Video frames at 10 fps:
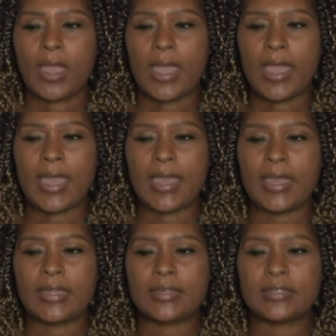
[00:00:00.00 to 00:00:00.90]

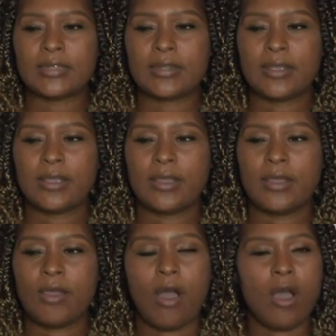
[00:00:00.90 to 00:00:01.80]
and
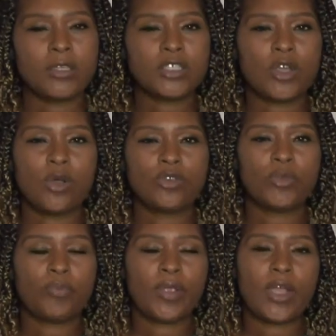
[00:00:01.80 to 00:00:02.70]
also to
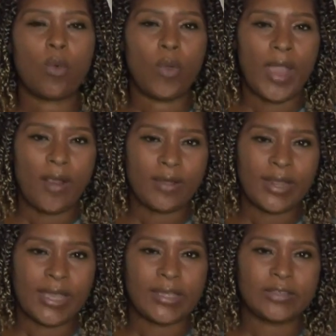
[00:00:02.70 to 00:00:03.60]
bring
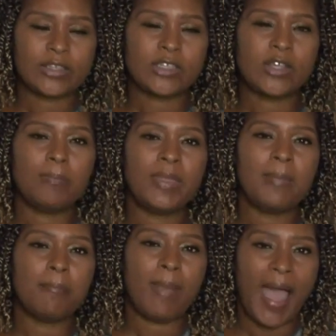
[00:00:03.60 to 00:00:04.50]
awareness to be
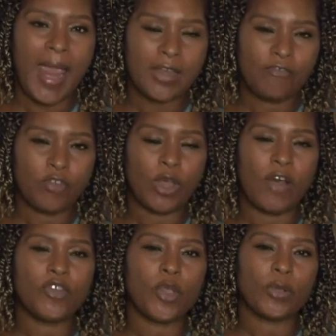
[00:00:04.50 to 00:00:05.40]
mindful
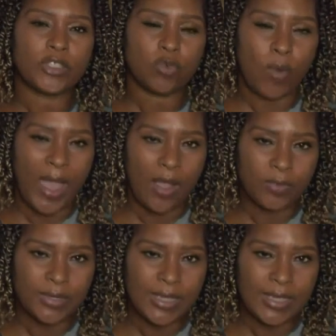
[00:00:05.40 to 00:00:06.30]
of your
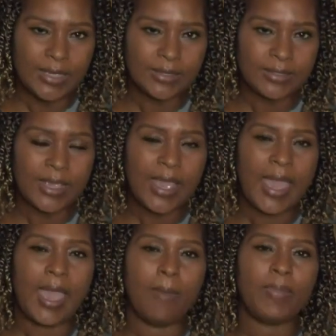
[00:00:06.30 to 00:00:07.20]
surroundings
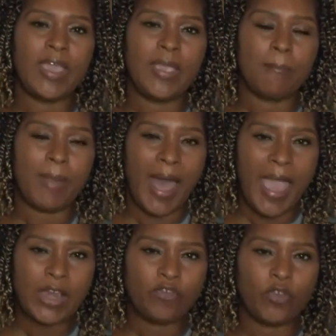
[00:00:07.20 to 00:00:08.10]
and be
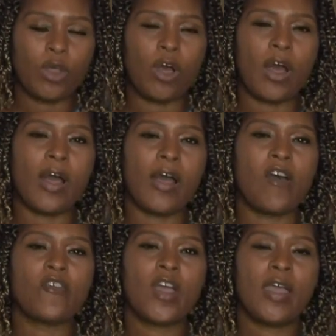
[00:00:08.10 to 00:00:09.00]
mindful
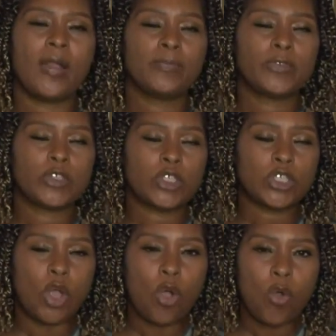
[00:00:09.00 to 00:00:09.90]
of
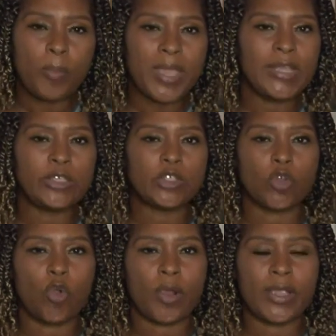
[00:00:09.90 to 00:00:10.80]
so many
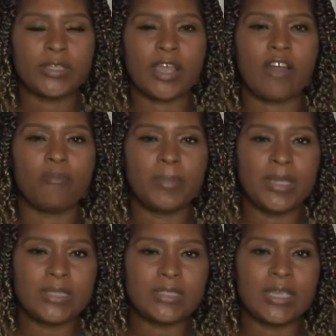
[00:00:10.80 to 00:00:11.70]
stories of
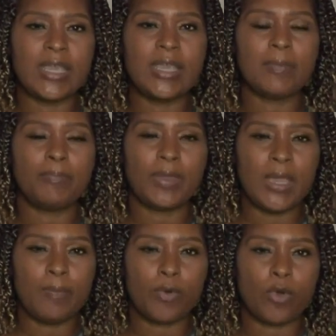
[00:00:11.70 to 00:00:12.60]
missing
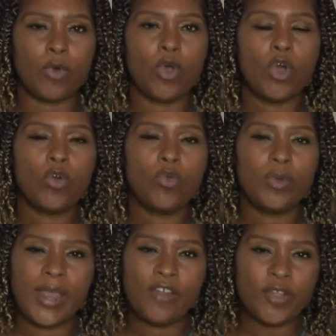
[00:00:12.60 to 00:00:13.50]
people who
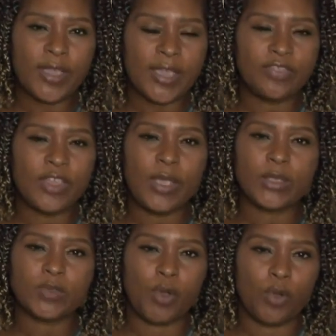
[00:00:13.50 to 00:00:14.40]
never get the
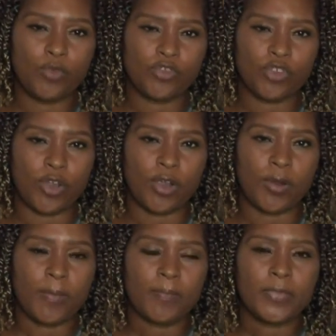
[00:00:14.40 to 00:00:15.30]
exposure,